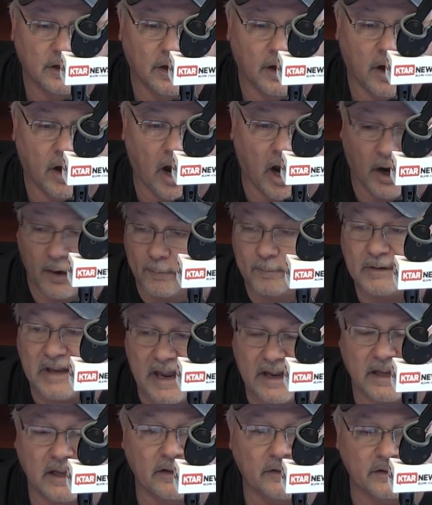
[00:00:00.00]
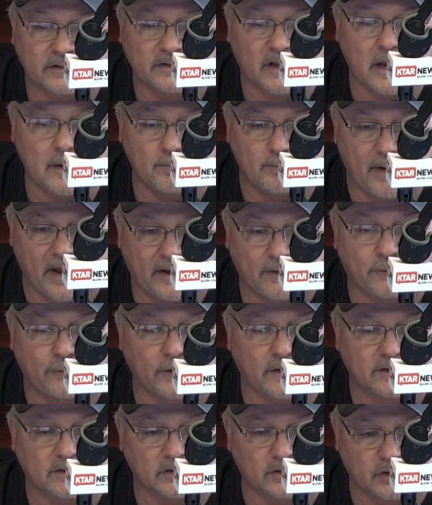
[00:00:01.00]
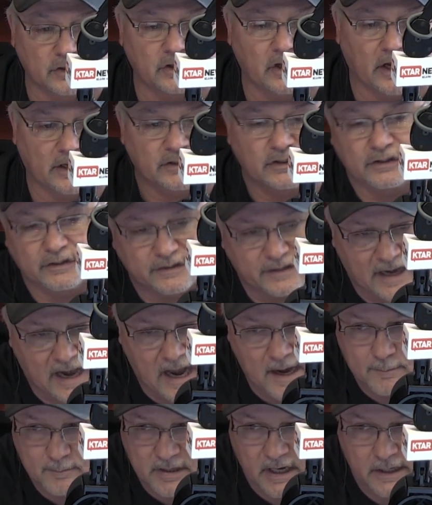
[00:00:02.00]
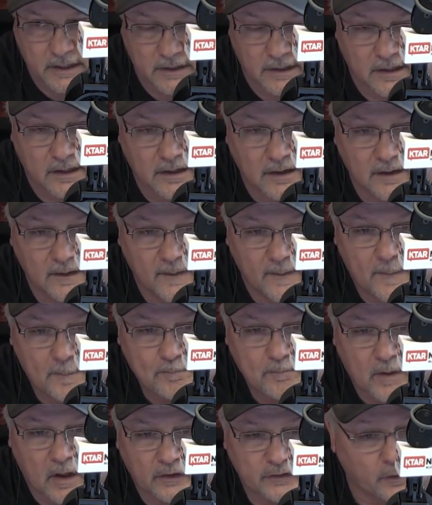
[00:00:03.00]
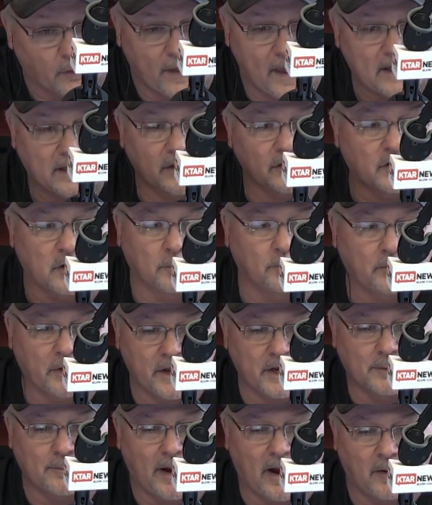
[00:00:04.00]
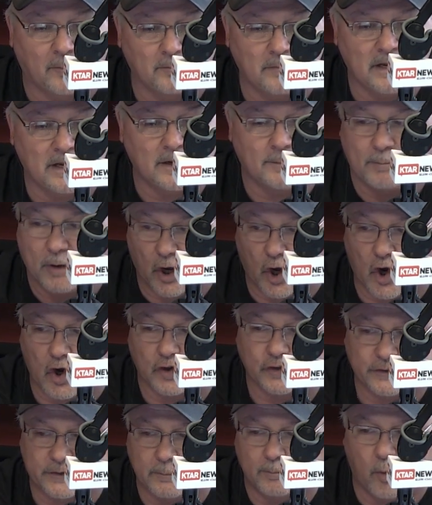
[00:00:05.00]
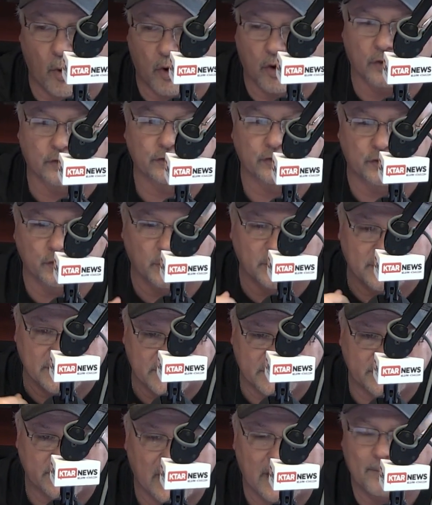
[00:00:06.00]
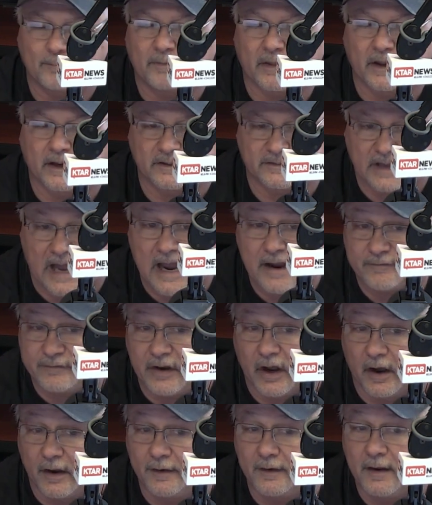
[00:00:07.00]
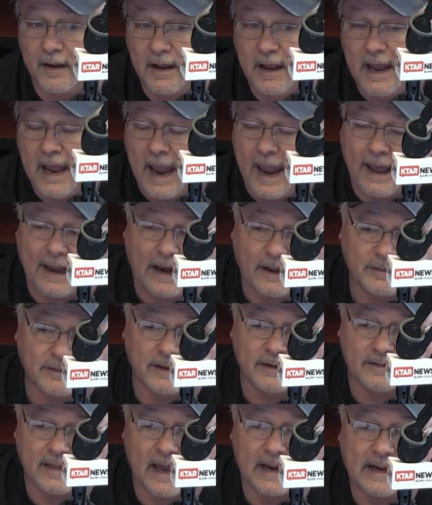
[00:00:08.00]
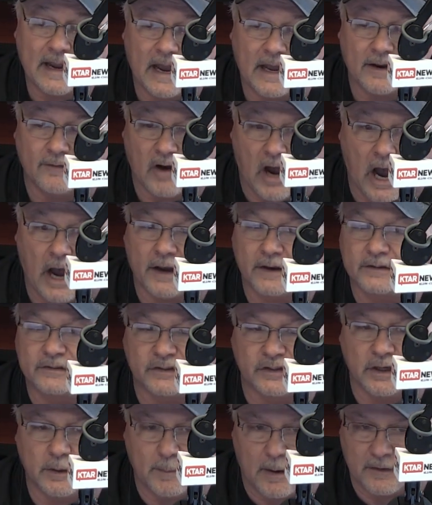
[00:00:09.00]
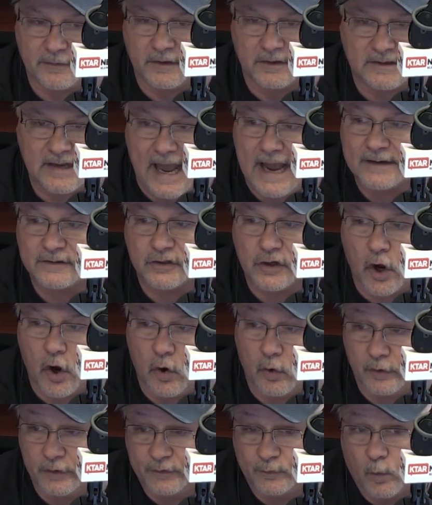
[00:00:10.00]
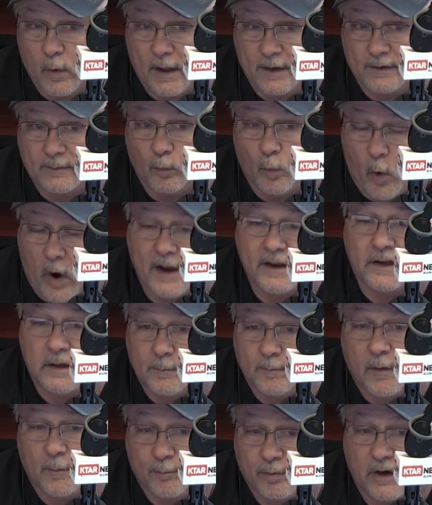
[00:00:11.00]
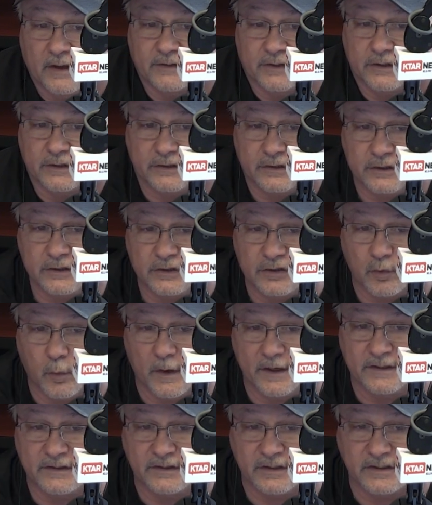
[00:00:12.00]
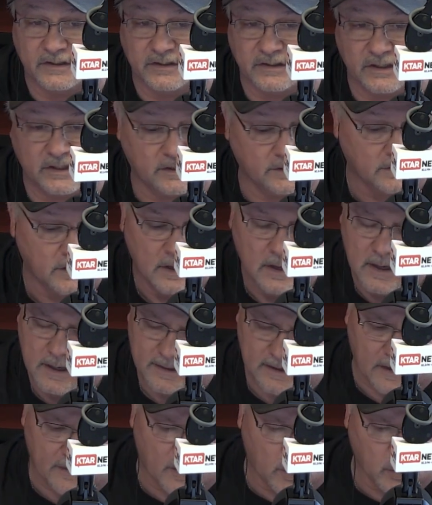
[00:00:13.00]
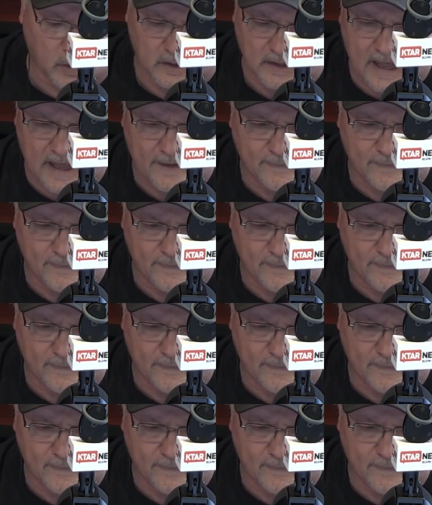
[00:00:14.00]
are taking the same benefits and deductions that I'm taking. So they can complain about me, but her supporters are doing the same things I've done. And I think that kind of honesty about the tax code is what won him the presidency in 2016. Now, there were a lot of